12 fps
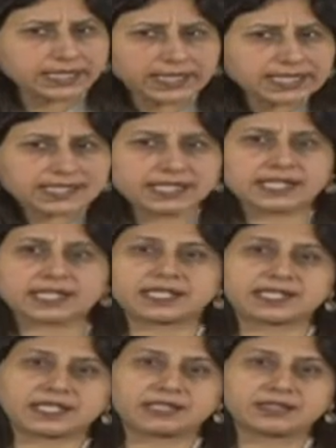is
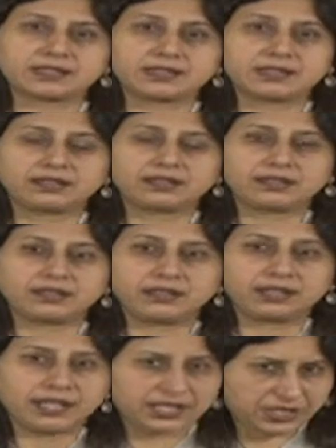statistics?
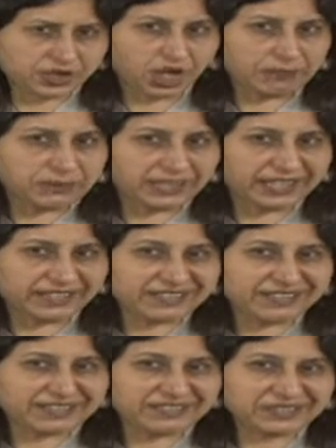It is
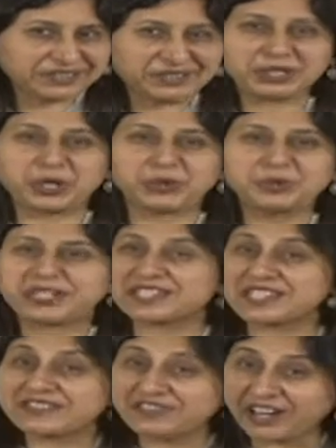complicated? No, it
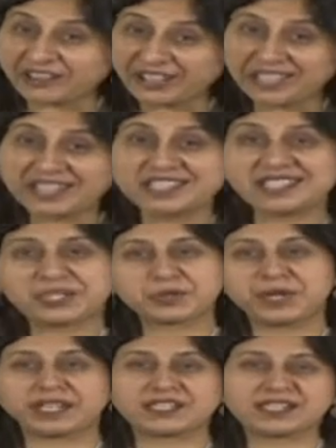is very easy
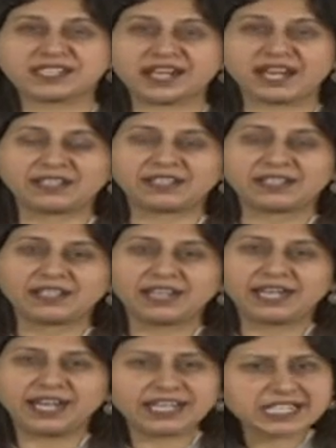to understand.
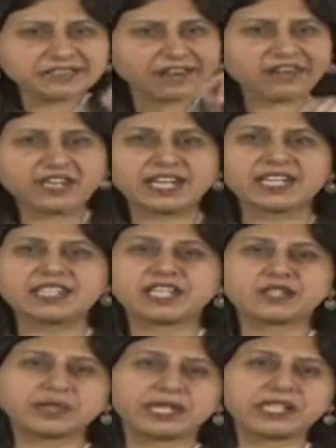It is very easy
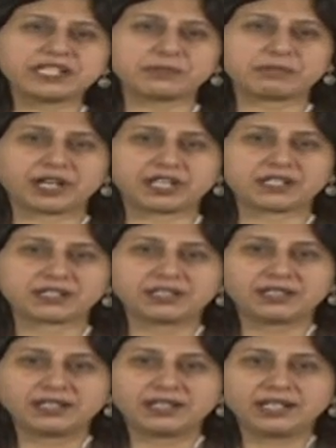to interpret.
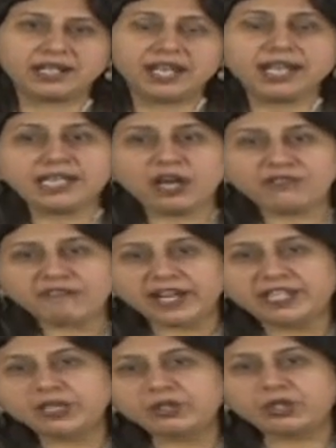Now
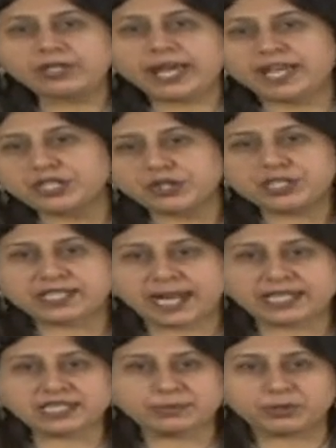when you look at your
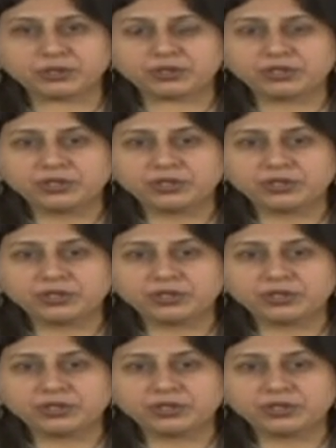textbook,